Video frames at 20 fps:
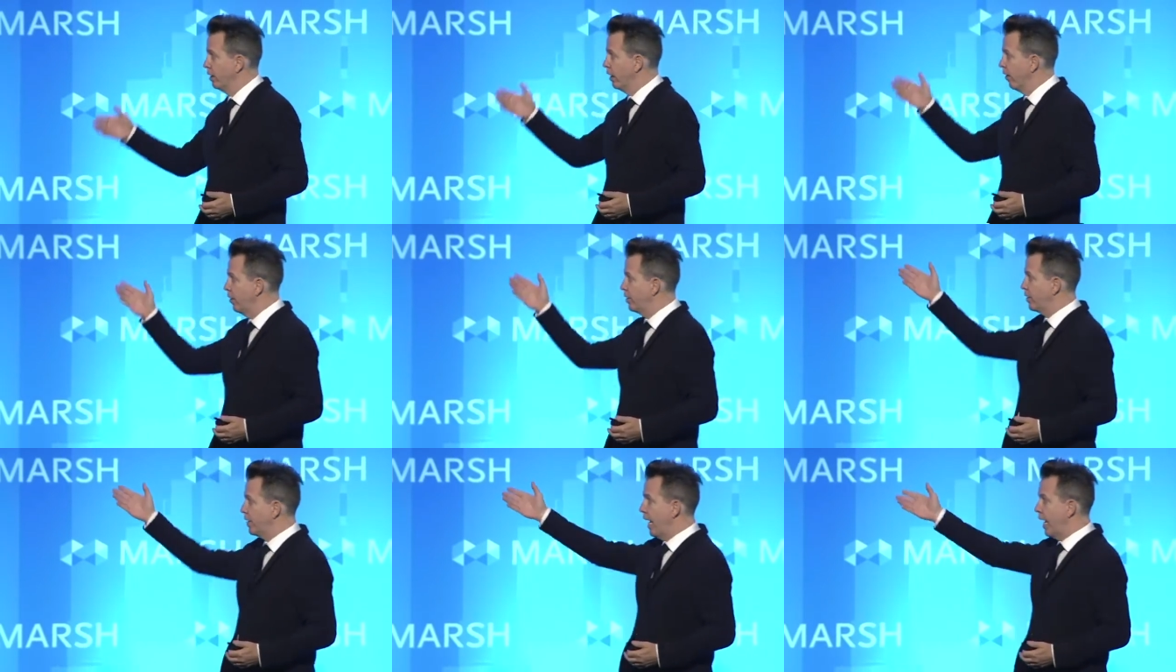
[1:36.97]

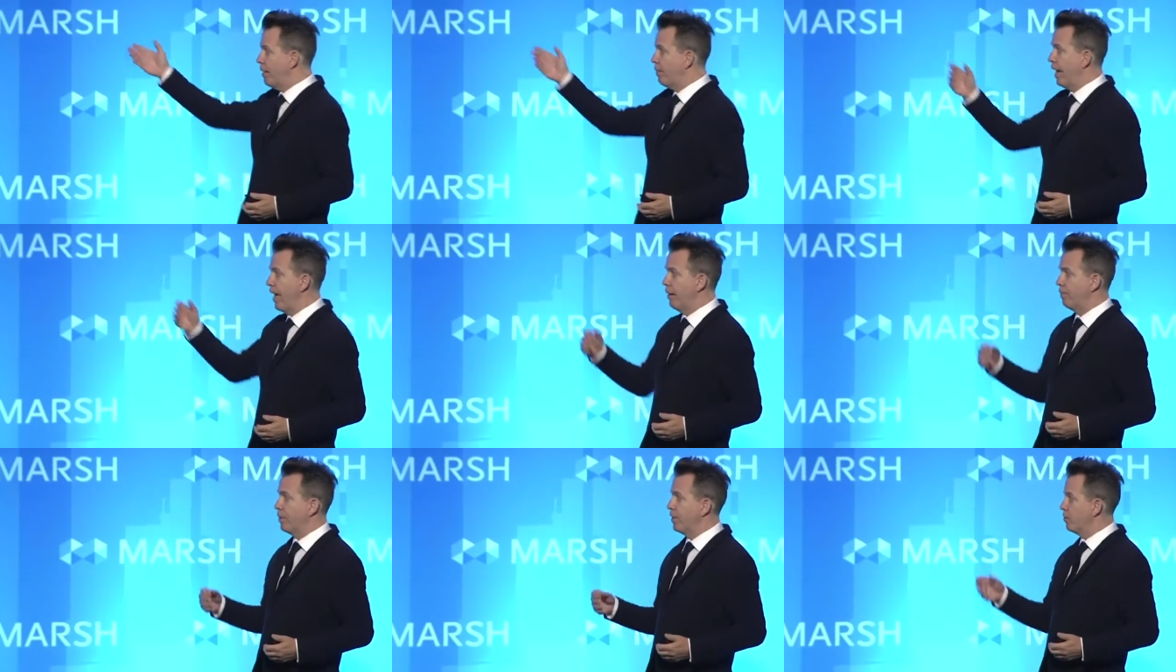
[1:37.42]
Now, this game
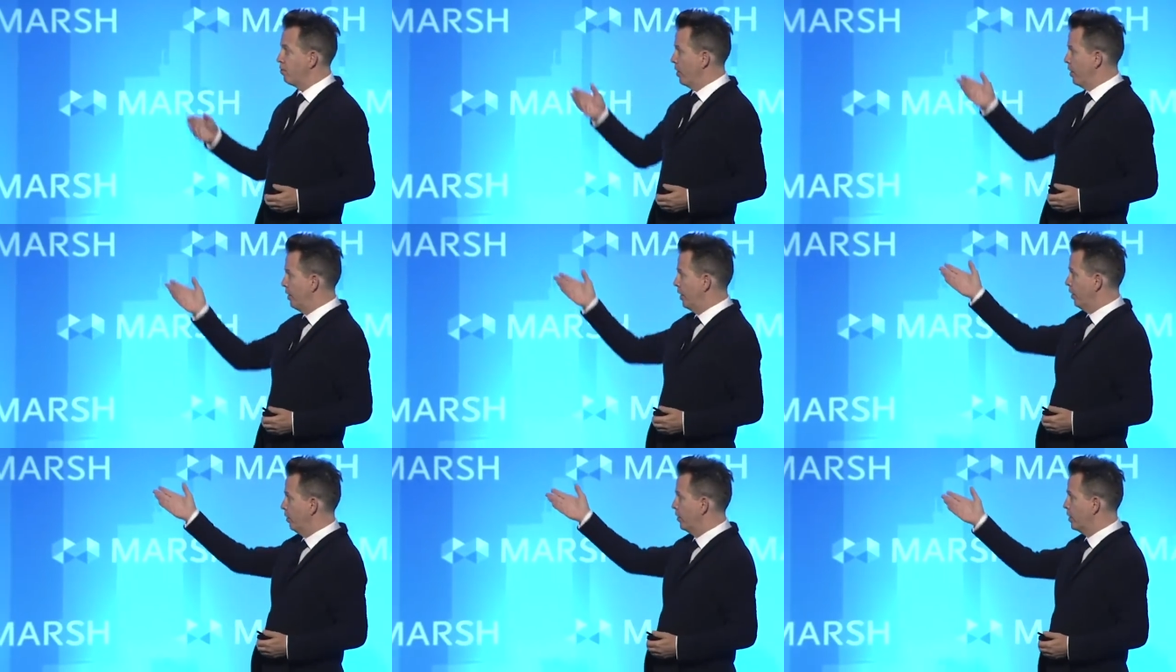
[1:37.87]
happens
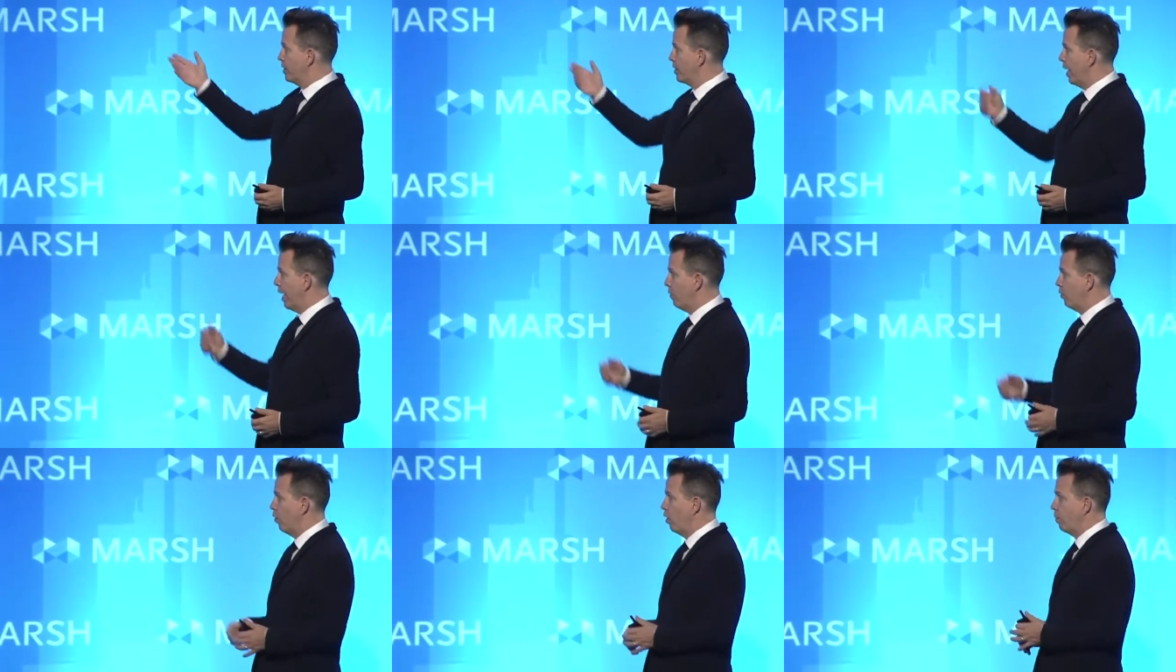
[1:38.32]
right there on the
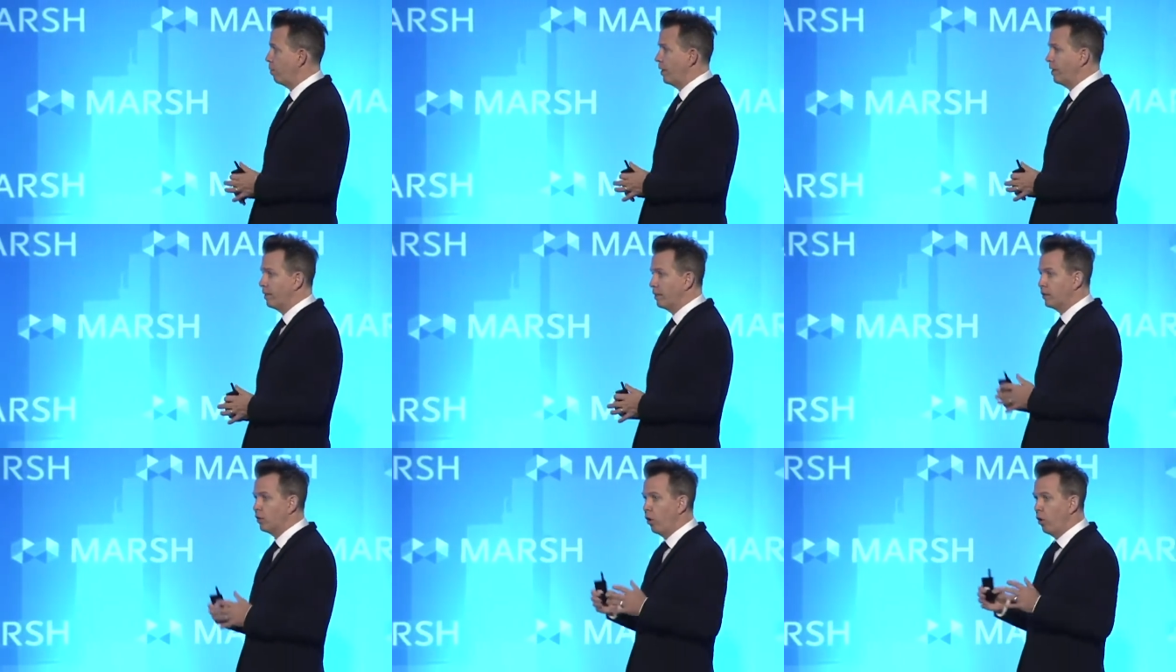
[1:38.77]
sidewalk, but
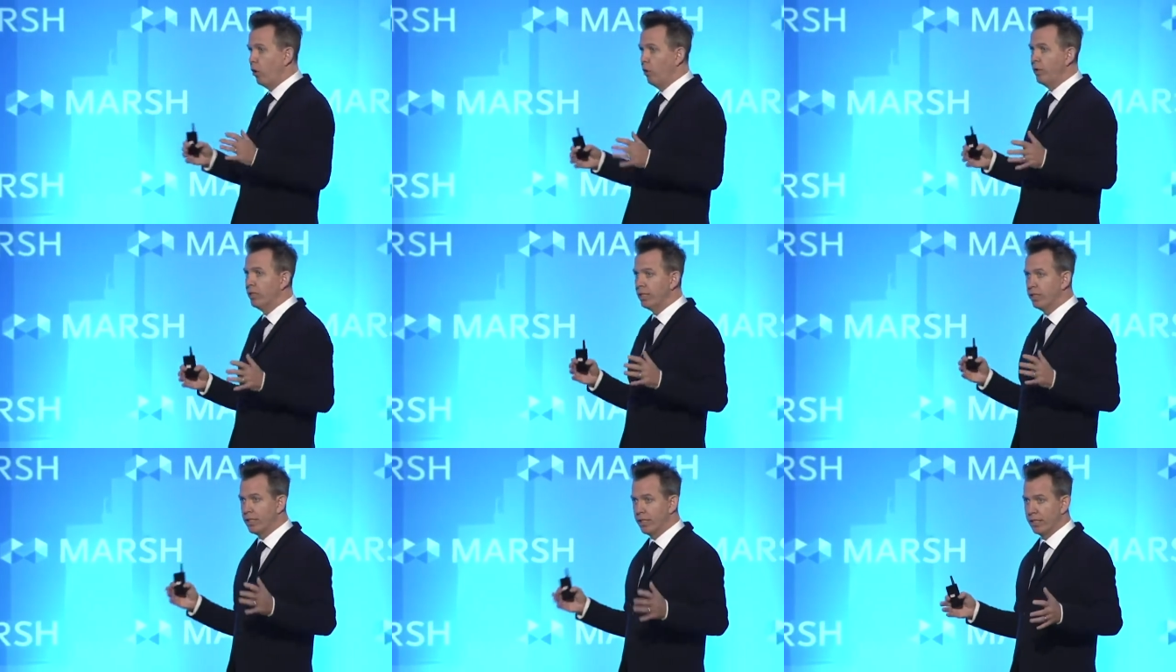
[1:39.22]
it doesn't
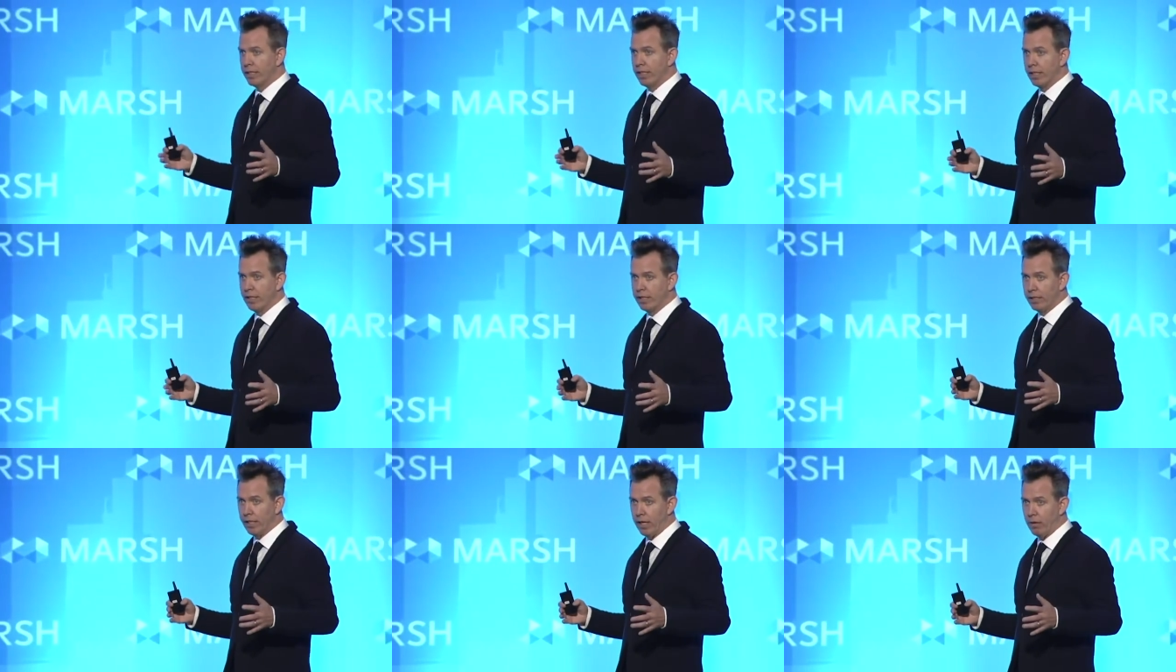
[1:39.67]
always exist
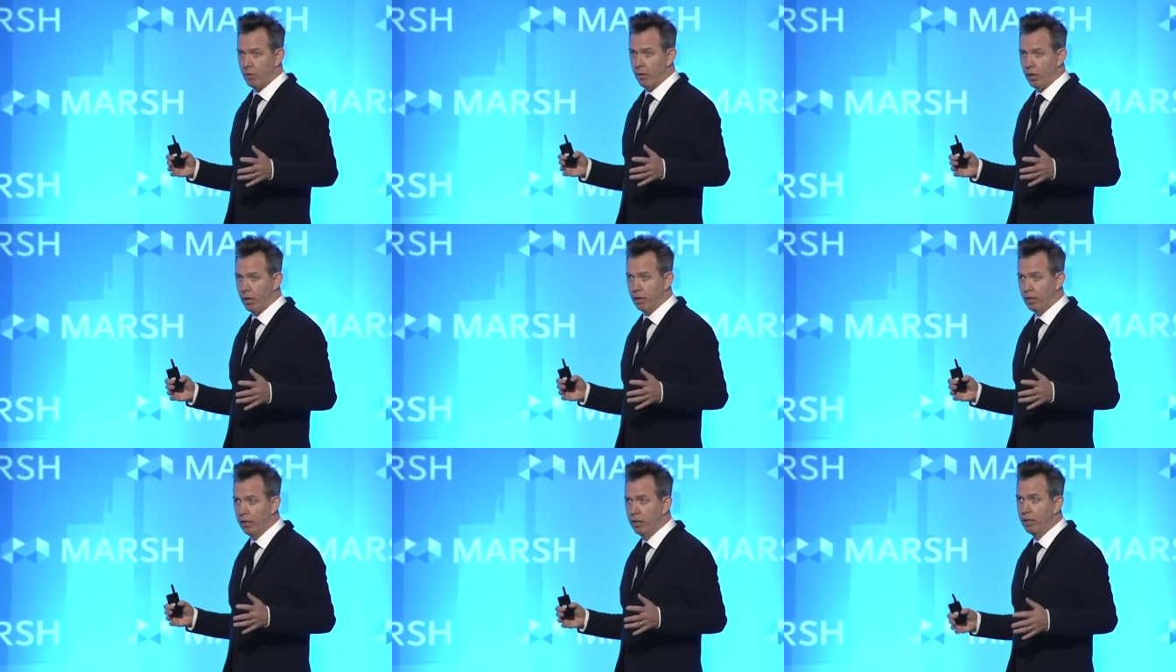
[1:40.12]
on the
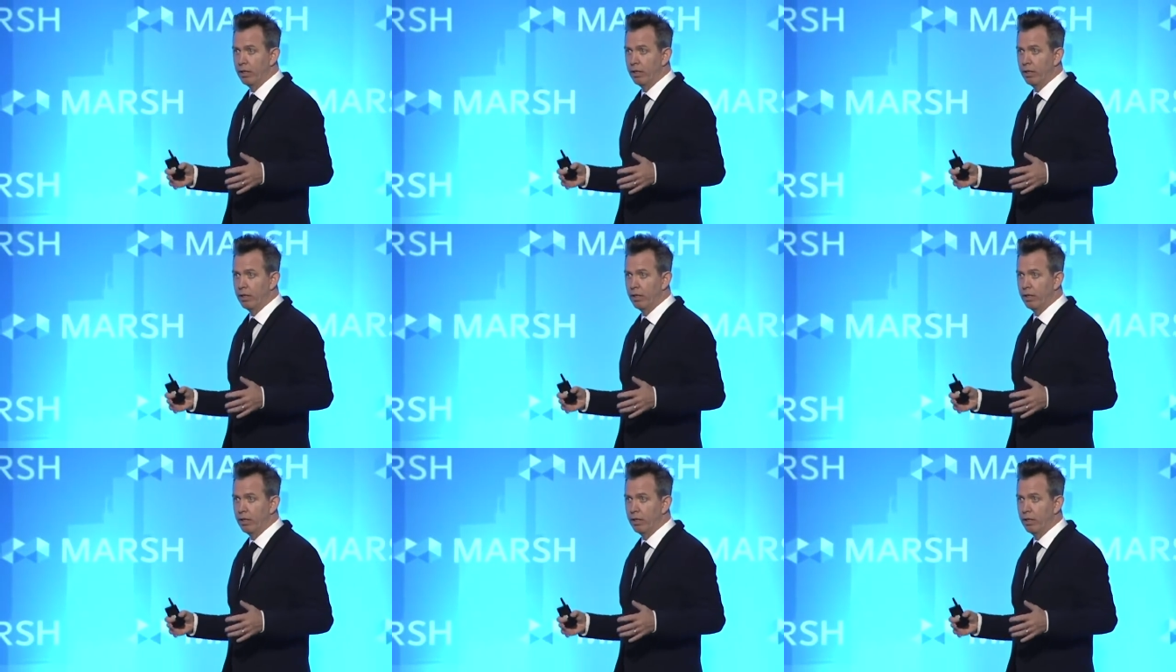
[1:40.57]
sidewalk.